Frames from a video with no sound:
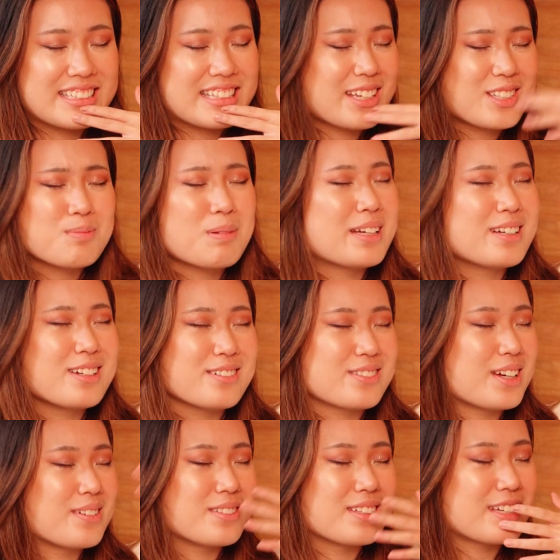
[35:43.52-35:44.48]
there's plenty of
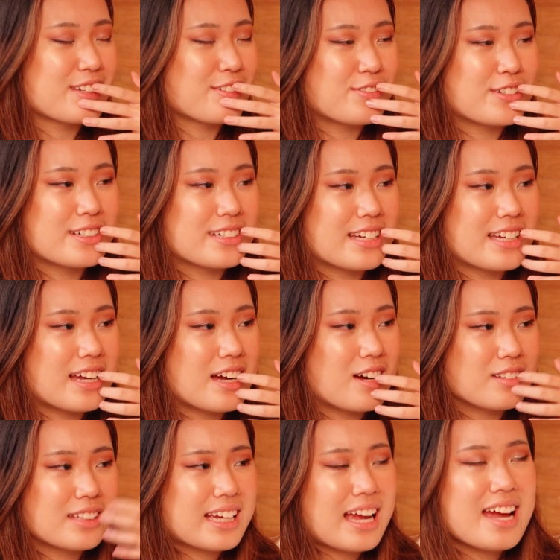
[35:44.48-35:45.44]
time to like figure that
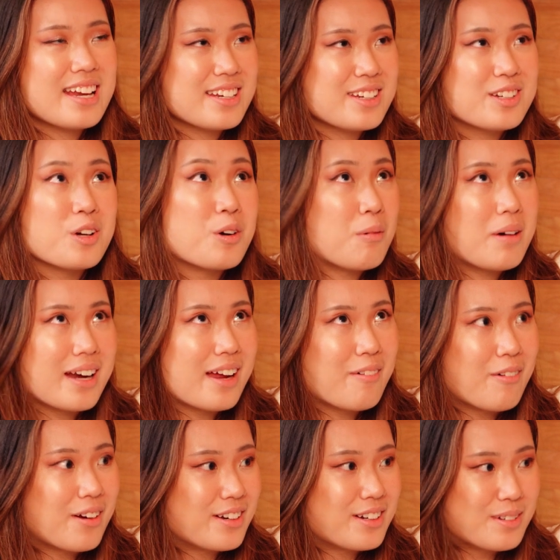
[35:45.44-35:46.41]
out. Like I didn't know what I
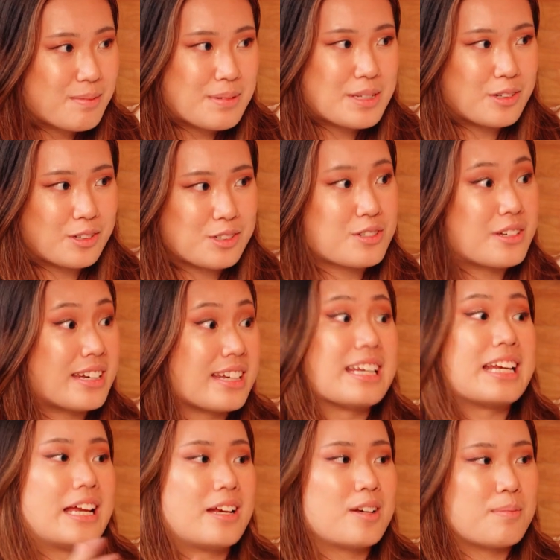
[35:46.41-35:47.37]
wanted to be also, and then
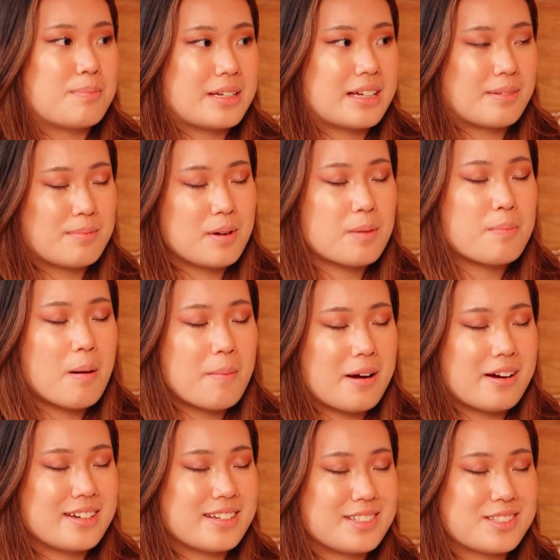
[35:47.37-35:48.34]
I ended up being a pop
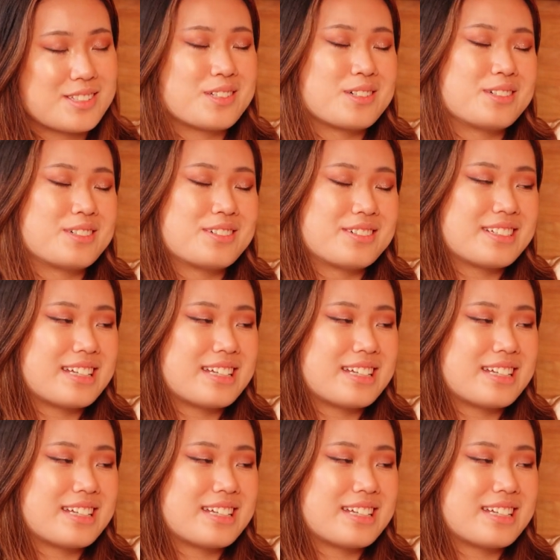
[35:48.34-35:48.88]
artist. So